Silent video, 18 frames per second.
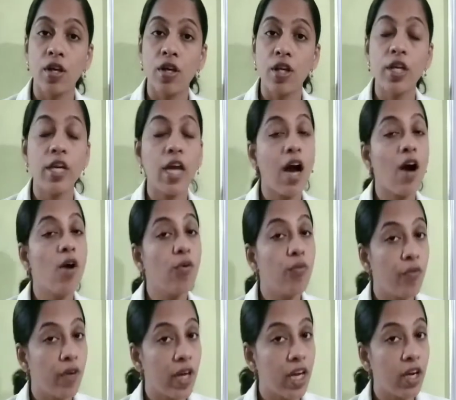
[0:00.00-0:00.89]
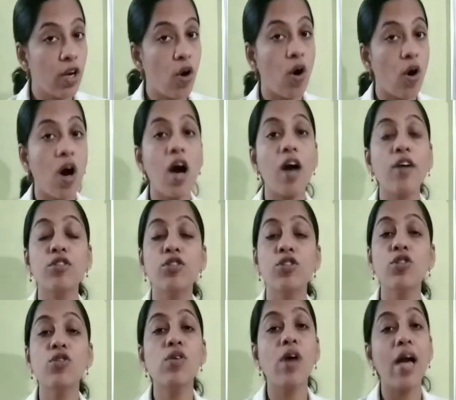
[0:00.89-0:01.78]
Now we know
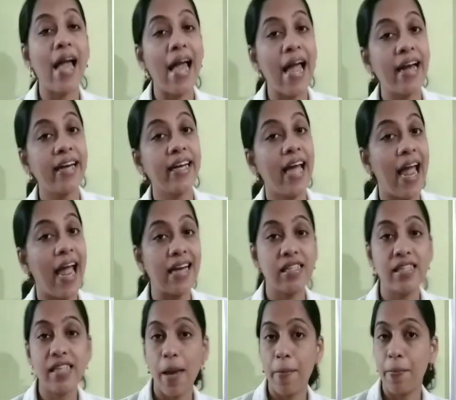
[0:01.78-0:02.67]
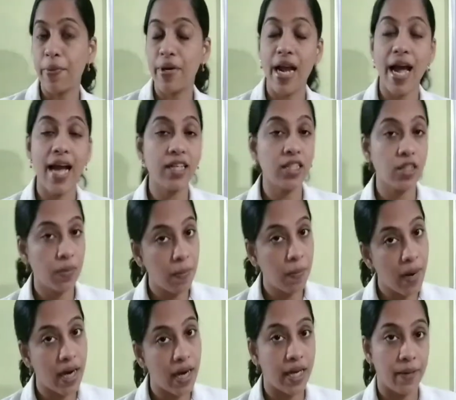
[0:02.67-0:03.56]
how to add and
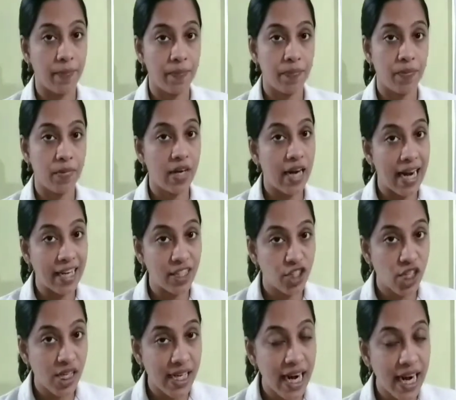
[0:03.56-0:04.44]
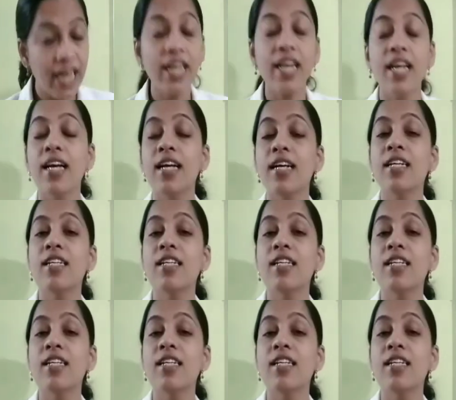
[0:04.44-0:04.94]
subtract money, right children?